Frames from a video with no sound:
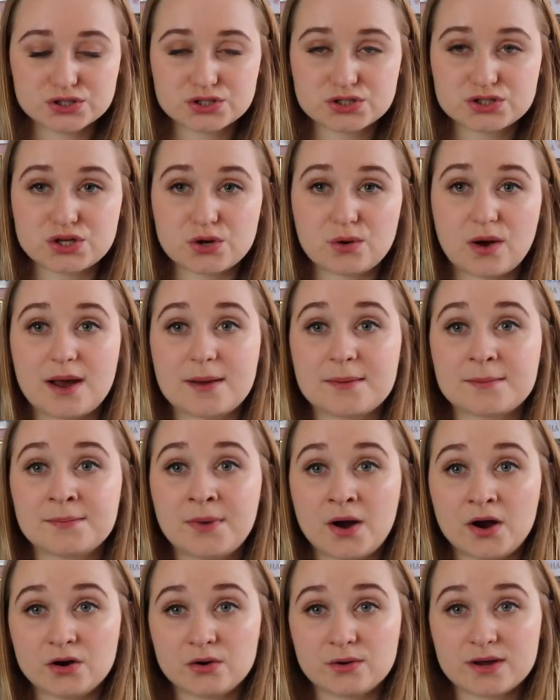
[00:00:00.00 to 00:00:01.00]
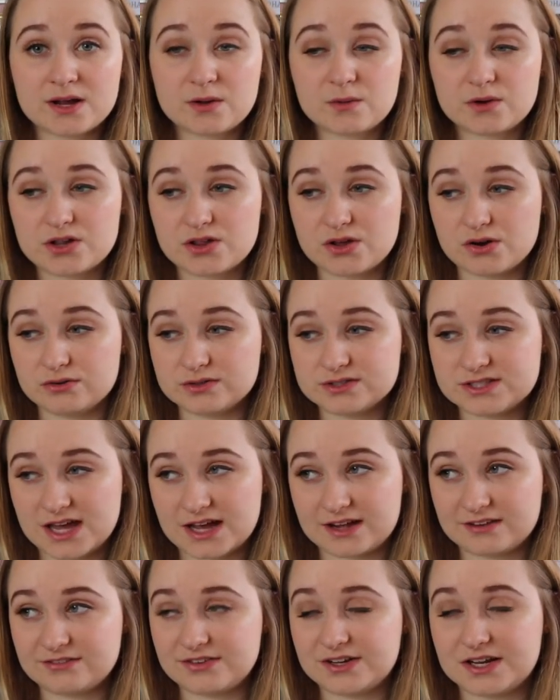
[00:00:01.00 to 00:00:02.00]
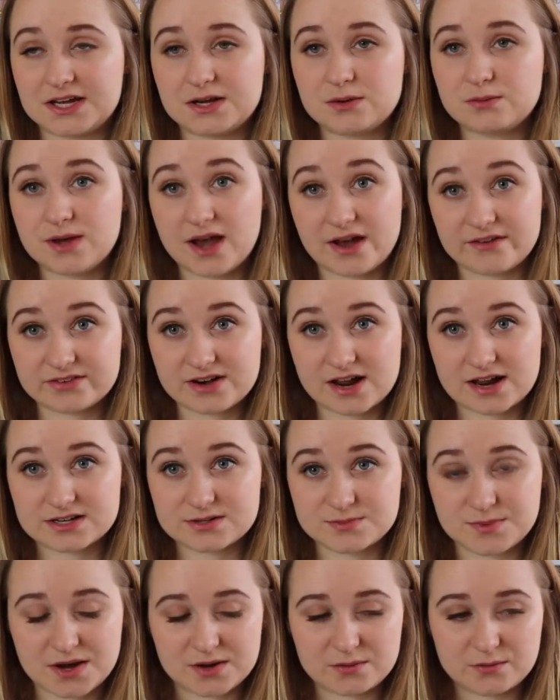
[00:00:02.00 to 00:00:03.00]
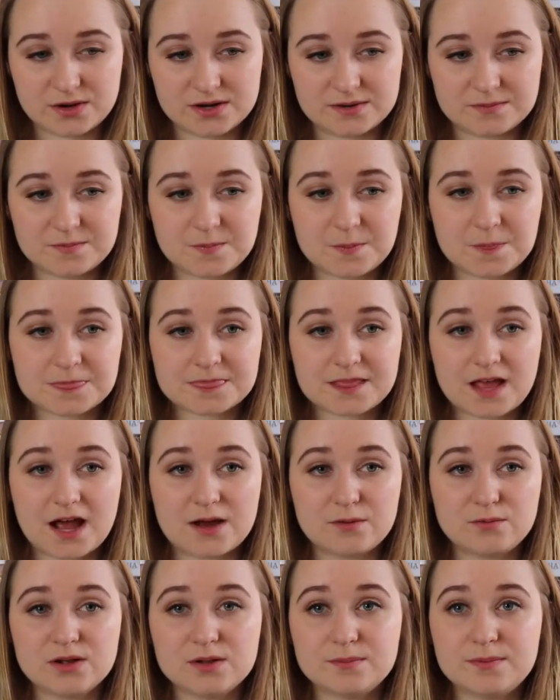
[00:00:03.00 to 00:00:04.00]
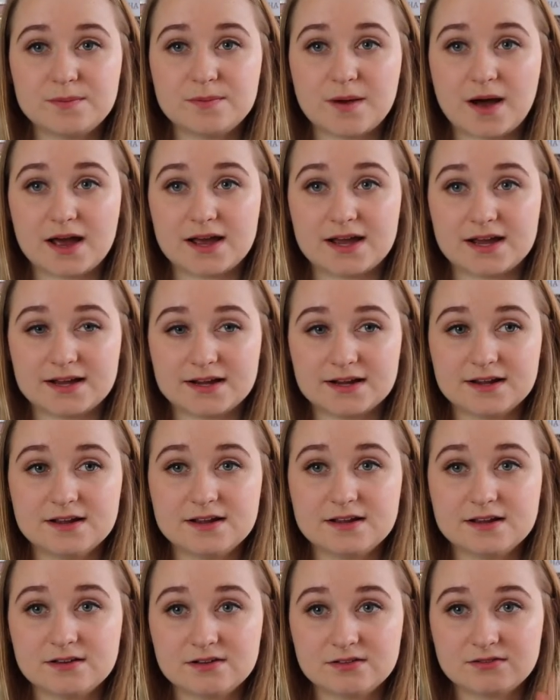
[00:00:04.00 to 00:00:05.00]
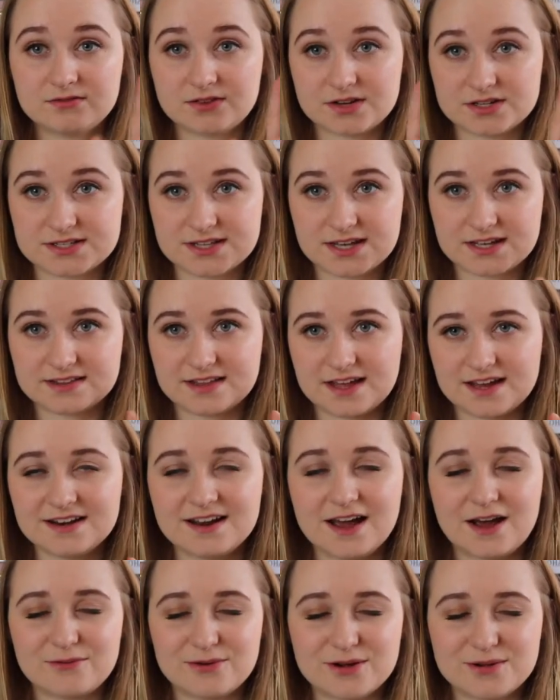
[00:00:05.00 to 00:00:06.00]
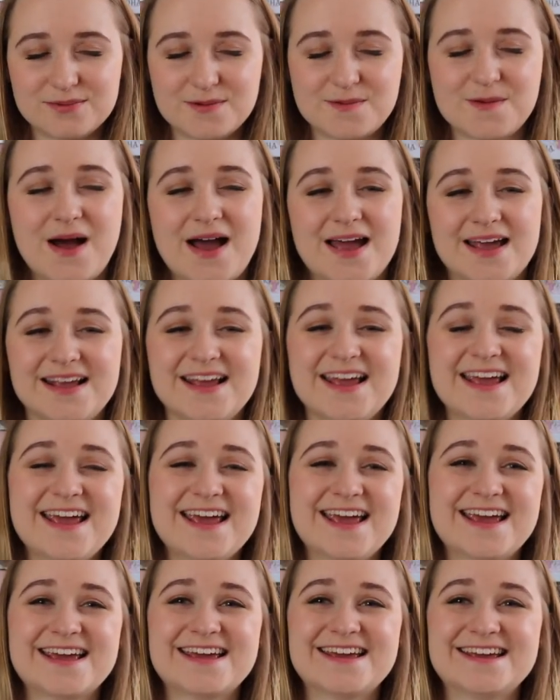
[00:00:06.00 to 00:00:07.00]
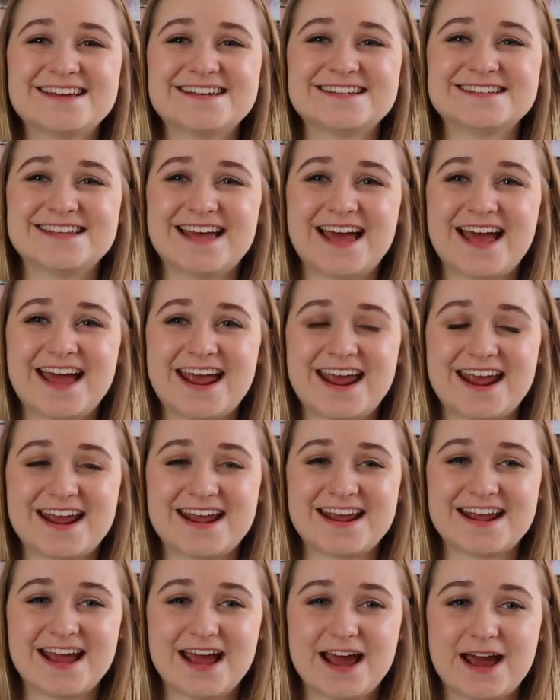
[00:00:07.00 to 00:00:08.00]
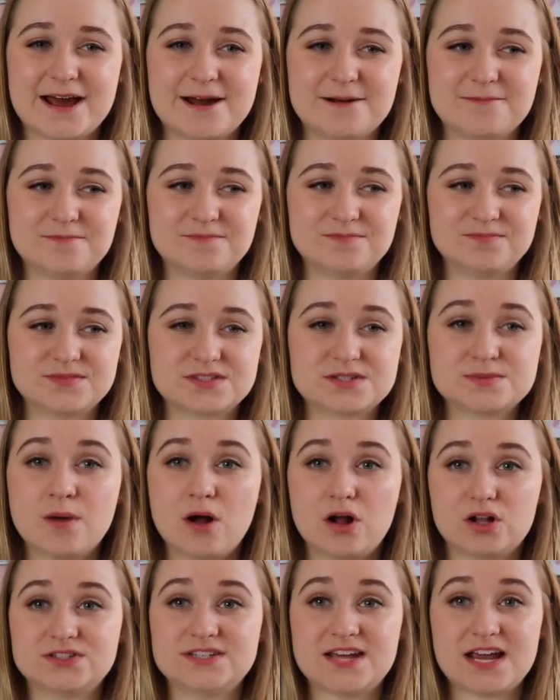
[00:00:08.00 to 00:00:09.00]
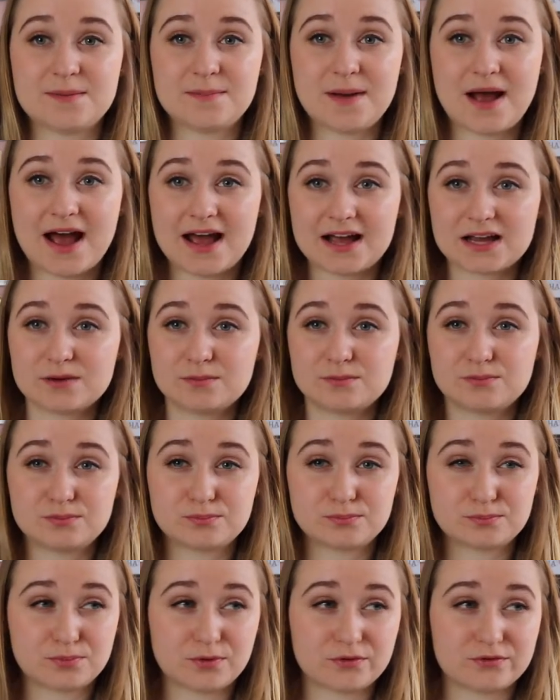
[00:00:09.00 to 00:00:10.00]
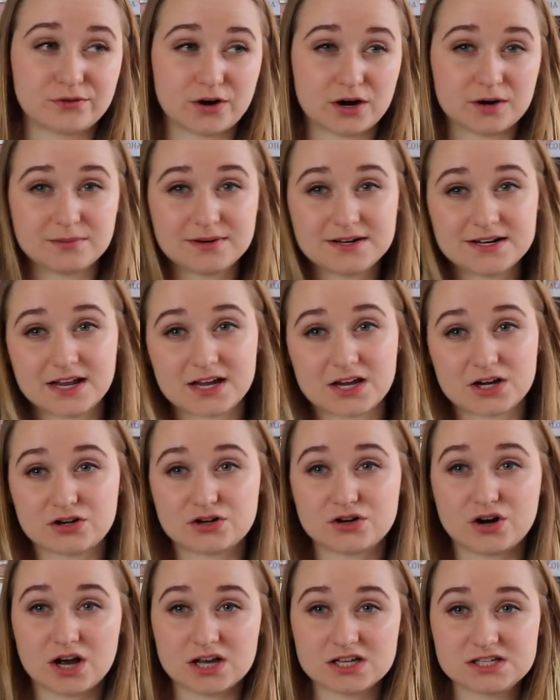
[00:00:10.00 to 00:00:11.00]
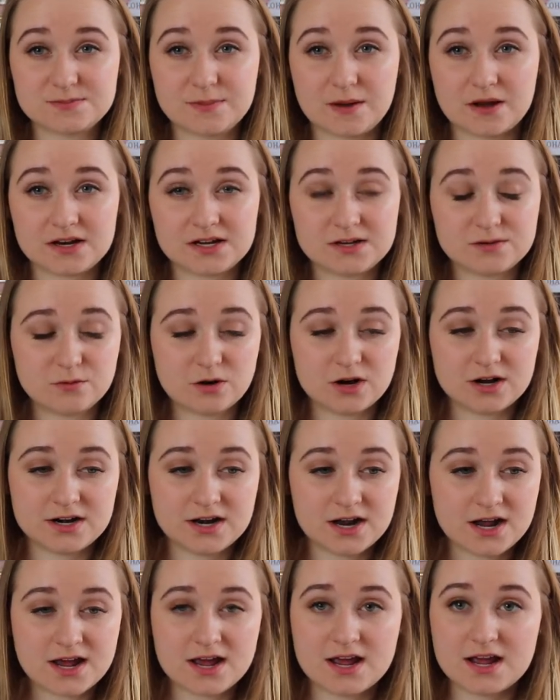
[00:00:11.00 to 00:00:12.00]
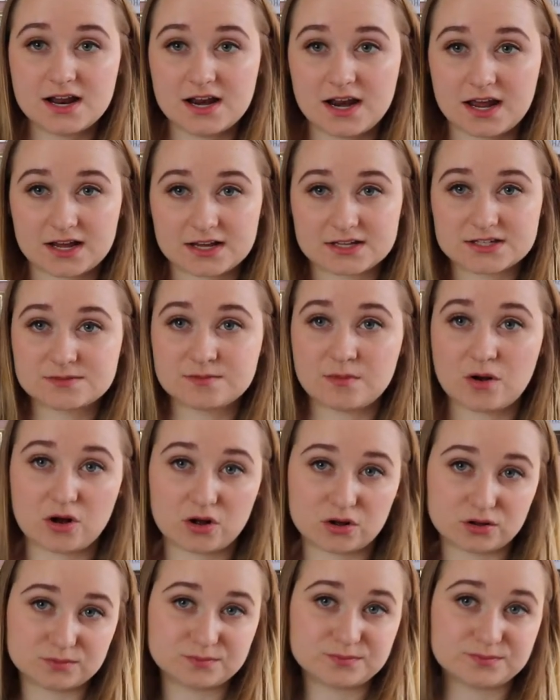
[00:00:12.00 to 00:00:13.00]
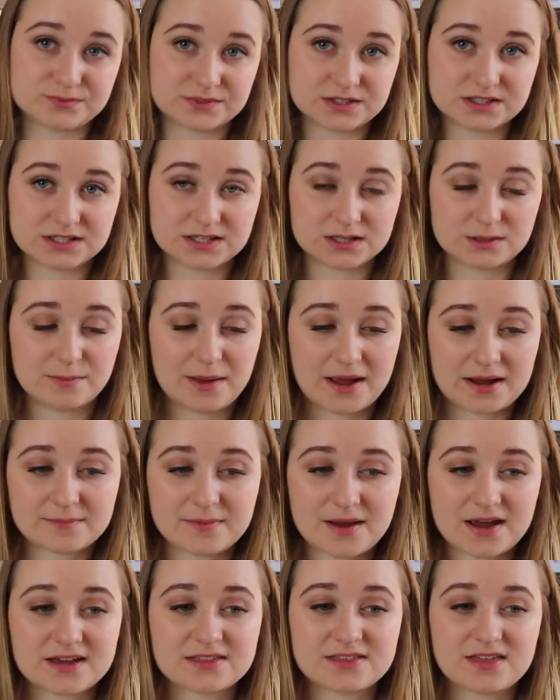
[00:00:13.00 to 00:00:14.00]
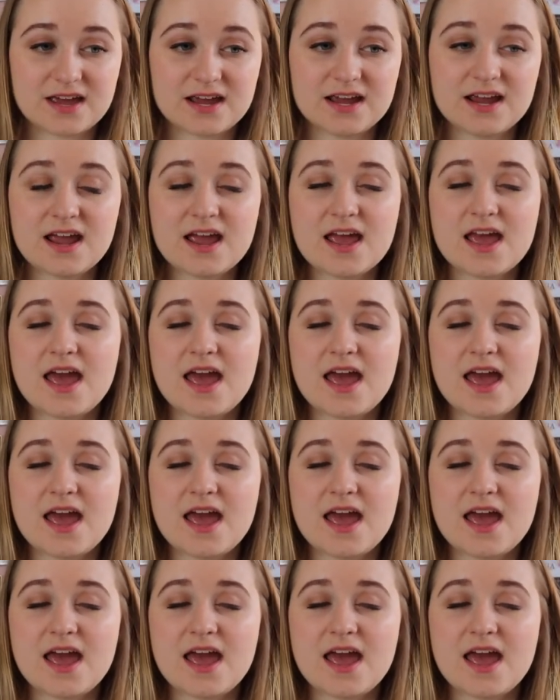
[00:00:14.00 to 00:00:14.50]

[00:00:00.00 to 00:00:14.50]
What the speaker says: So I'm borrowing one of those, thankfully. We haven't had to buy one. I will be buying, first thing then, I will be buying is a small day pack, preferably like a crossbody one, like a small little backpack thing.